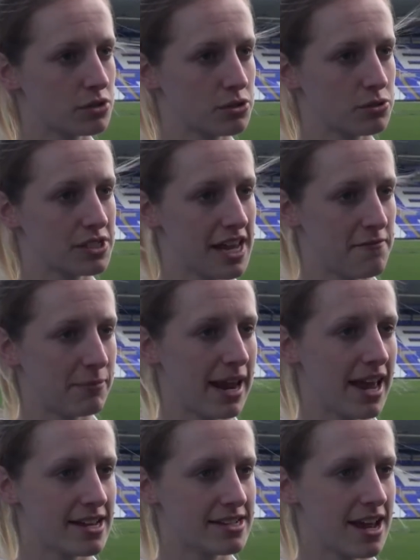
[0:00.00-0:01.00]
sort of set of
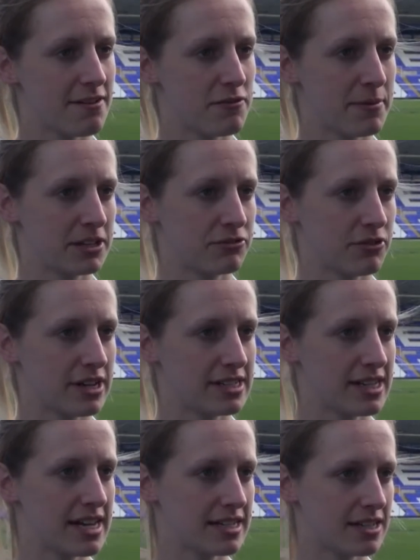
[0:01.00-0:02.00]
players now for the past three
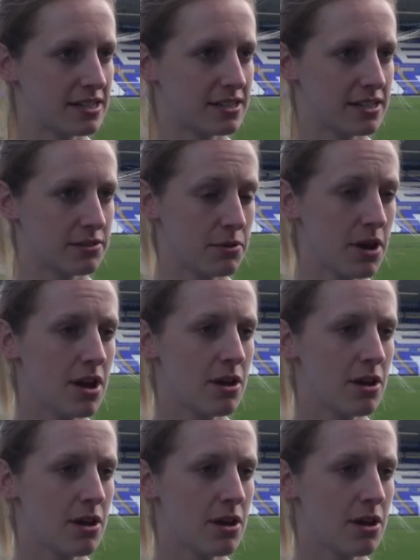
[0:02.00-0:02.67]
seasons, and